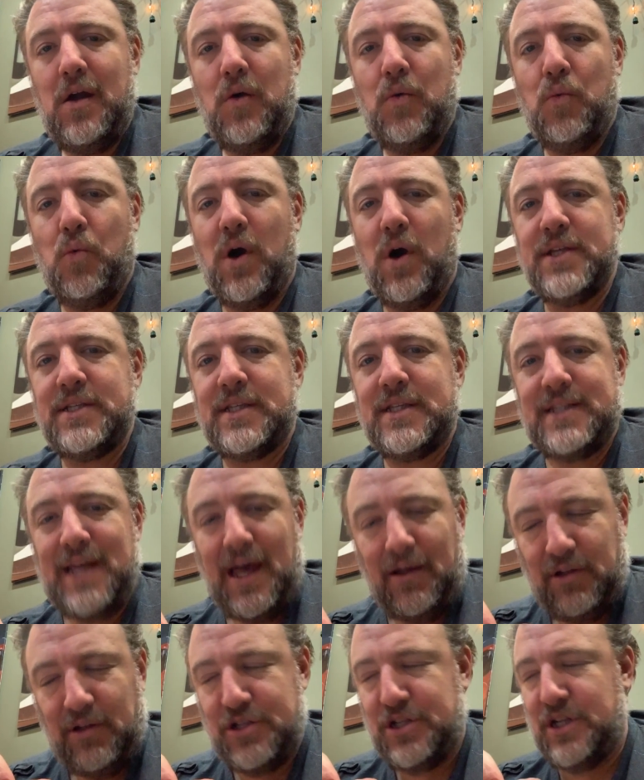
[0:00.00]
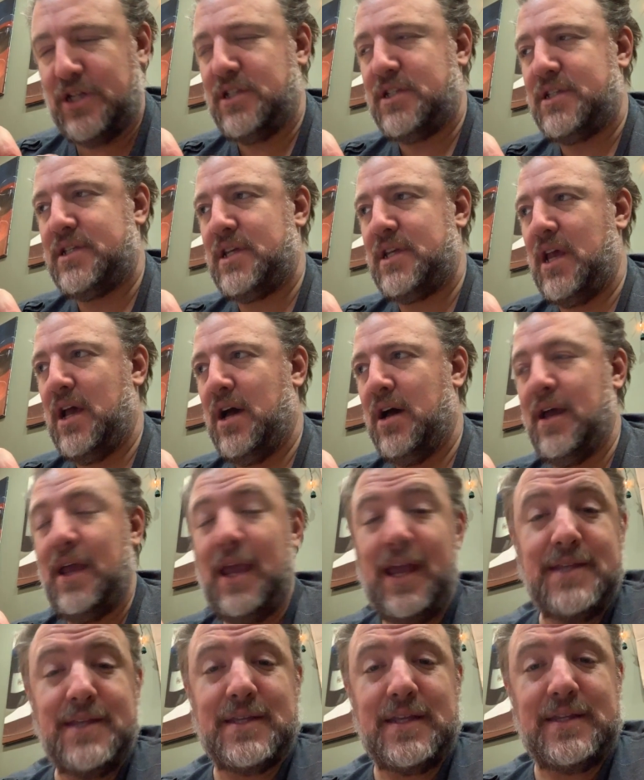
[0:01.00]
was intelligence, uh,
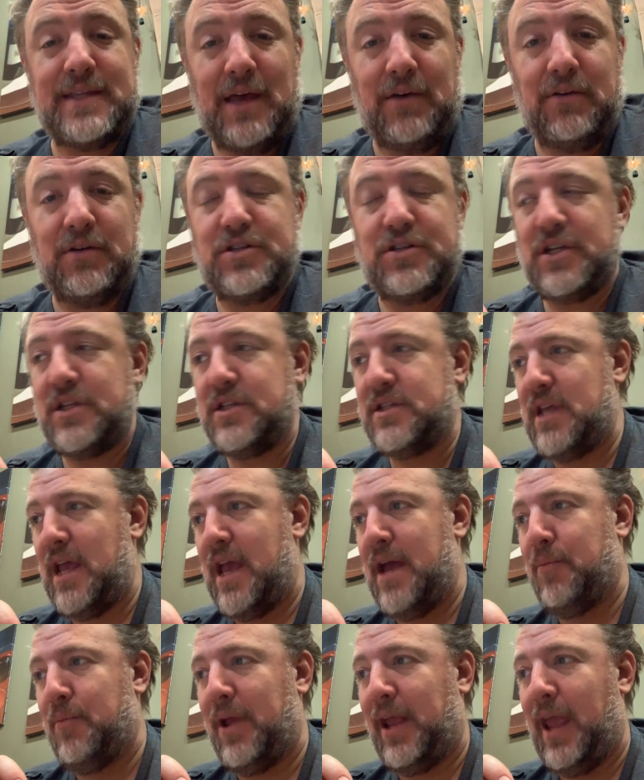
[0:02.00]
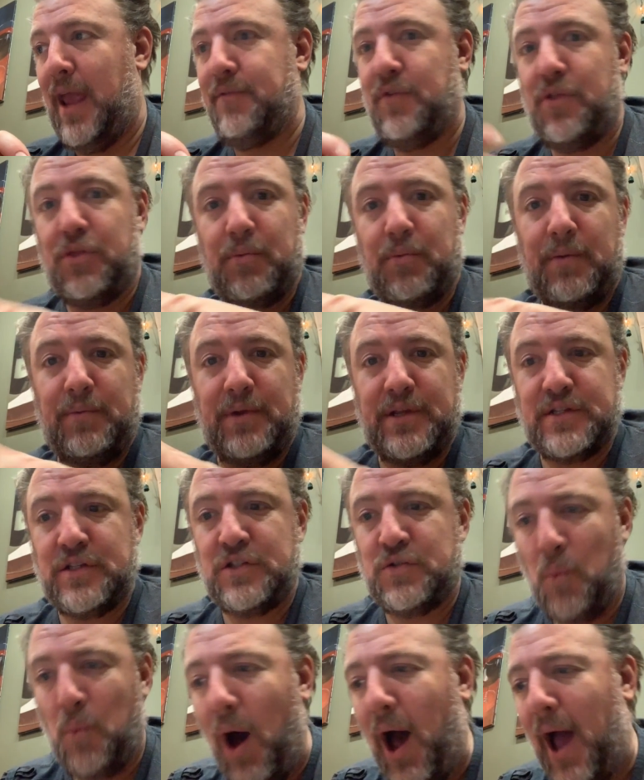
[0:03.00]
is intelligence, and we gave you three
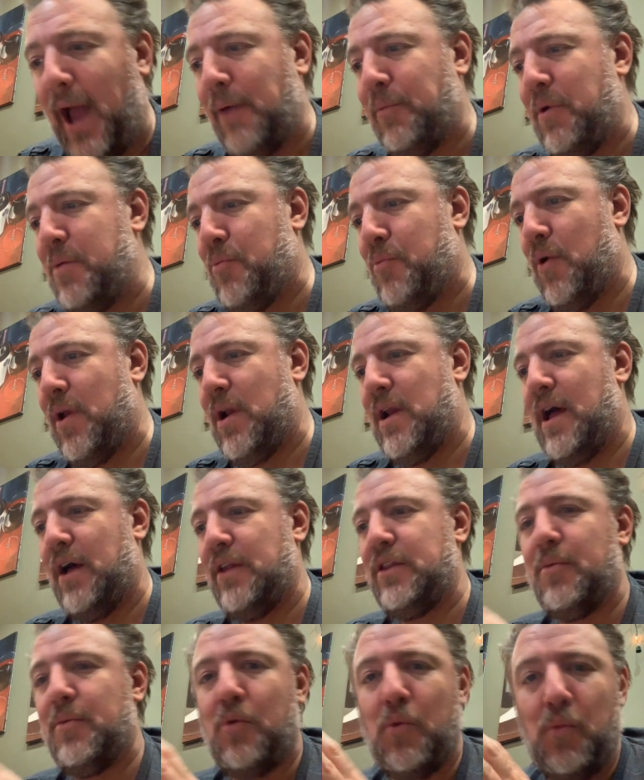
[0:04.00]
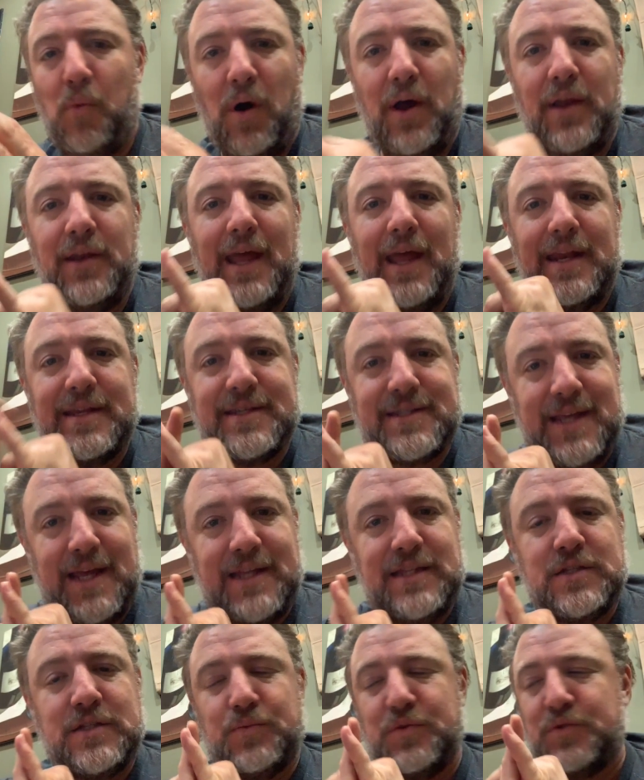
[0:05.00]
reasons why. We pointed out, number one, that his
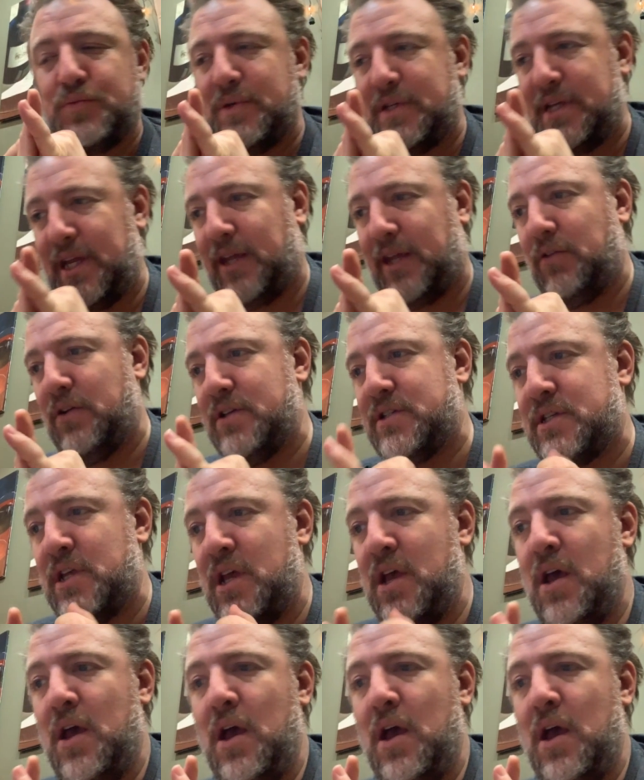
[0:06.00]
sentence was ridiculous.